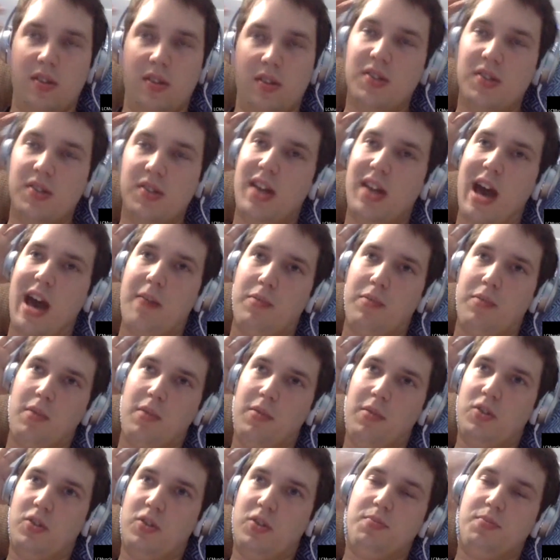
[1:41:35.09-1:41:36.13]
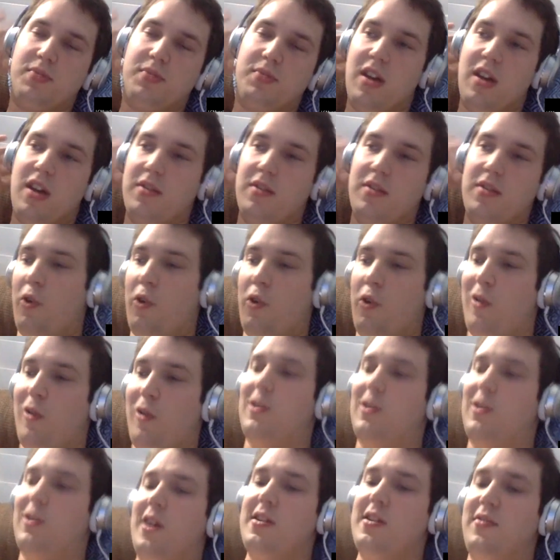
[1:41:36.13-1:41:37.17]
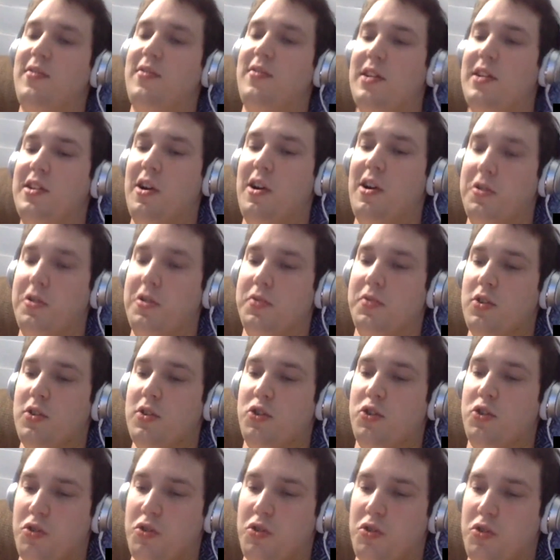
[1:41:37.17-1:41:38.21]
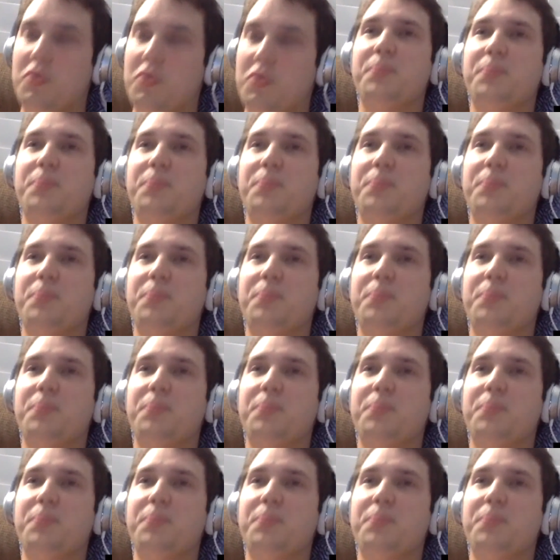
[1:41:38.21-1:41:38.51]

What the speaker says: His dad pretty much said $495 for the shoes.